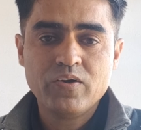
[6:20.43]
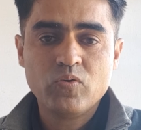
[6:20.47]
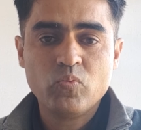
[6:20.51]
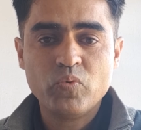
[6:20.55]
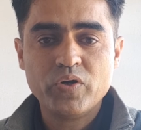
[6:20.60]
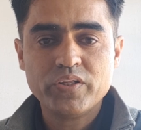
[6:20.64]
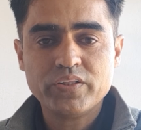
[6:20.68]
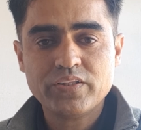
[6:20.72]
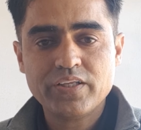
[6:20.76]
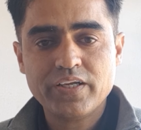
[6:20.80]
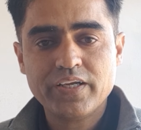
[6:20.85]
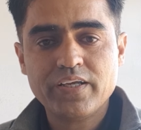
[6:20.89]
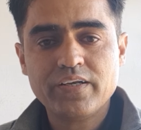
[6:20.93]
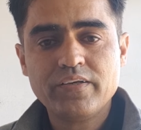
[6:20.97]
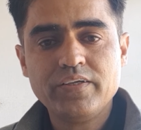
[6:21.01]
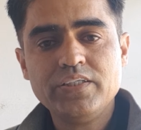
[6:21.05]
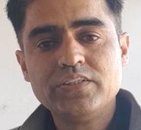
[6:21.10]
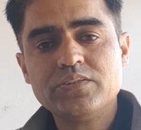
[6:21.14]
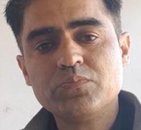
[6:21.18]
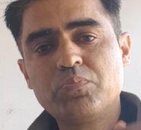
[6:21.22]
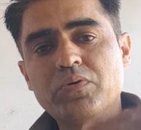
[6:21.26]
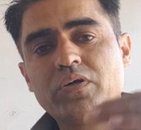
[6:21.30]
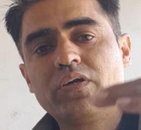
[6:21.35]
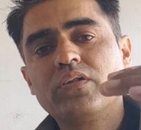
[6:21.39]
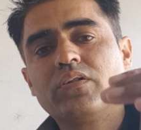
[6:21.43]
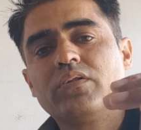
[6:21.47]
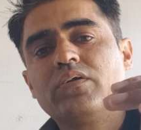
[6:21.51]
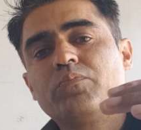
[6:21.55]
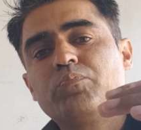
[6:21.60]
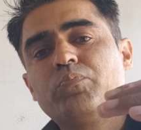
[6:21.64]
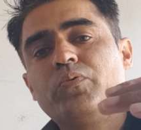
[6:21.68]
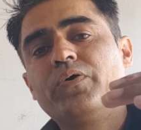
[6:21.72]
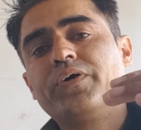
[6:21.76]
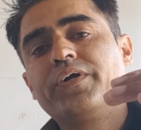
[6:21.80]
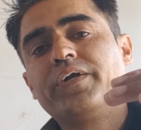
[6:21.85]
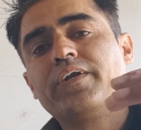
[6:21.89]
When they reach a particular
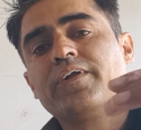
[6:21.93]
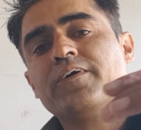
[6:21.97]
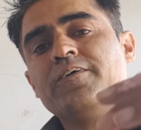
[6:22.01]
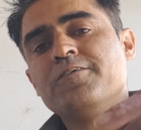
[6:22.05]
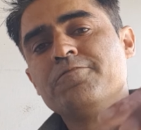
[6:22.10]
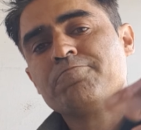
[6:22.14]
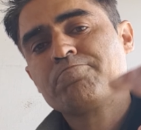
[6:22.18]
point,